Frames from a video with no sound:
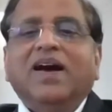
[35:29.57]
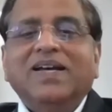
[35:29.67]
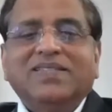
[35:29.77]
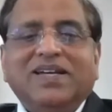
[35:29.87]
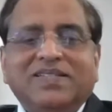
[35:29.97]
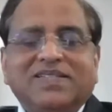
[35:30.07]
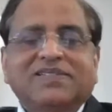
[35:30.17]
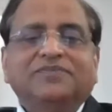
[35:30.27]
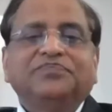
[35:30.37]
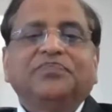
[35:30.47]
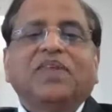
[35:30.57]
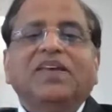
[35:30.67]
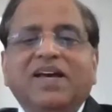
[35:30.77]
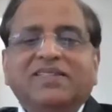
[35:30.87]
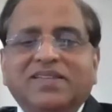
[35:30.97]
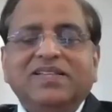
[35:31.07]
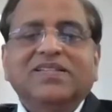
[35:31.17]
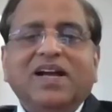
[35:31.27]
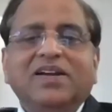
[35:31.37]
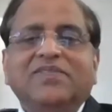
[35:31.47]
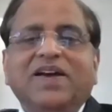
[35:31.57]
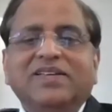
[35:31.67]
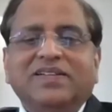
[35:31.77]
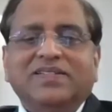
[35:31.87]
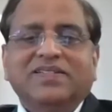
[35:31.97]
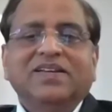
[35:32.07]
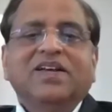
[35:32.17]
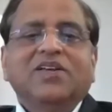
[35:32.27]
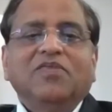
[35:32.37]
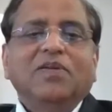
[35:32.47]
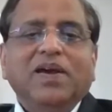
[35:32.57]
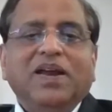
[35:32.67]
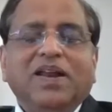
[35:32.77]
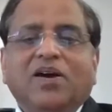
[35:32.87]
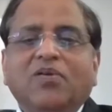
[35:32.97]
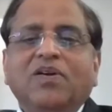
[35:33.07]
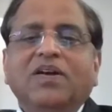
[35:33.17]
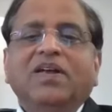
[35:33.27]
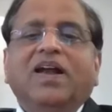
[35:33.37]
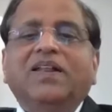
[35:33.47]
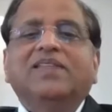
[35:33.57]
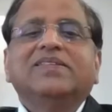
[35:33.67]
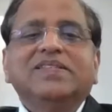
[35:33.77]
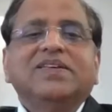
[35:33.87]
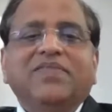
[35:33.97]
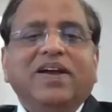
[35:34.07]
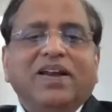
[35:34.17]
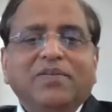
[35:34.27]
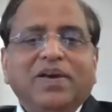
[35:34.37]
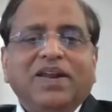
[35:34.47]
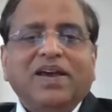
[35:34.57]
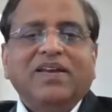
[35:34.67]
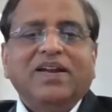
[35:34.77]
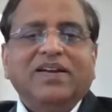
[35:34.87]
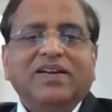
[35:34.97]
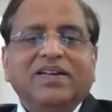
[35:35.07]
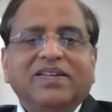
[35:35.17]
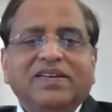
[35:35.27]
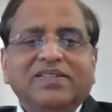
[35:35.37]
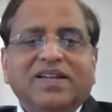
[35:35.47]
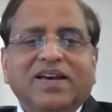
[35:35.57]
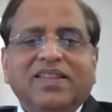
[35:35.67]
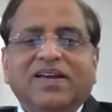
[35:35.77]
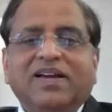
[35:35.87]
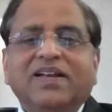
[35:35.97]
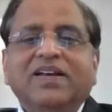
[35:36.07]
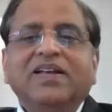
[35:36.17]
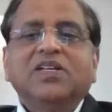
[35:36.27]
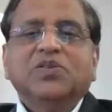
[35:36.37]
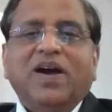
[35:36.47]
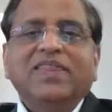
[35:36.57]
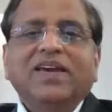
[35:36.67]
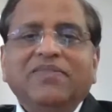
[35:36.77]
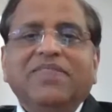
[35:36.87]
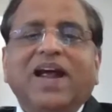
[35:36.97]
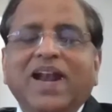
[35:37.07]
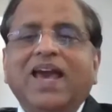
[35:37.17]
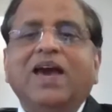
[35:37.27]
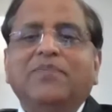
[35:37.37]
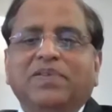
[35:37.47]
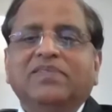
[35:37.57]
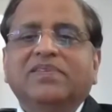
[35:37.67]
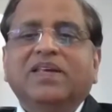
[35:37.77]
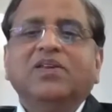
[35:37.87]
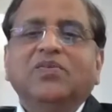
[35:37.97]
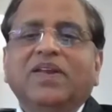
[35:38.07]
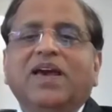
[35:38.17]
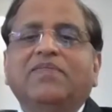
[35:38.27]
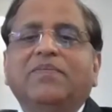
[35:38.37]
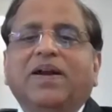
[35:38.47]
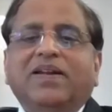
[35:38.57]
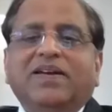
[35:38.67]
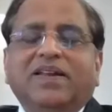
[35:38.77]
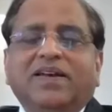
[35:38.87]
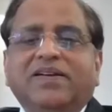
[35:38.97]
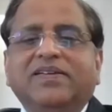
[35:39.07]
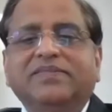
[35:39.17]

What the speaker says: assets, yes, this kind of assets will be allowed, and this is the way it will be regulated and things like that. So I think if that happens, then you will have a better clarity.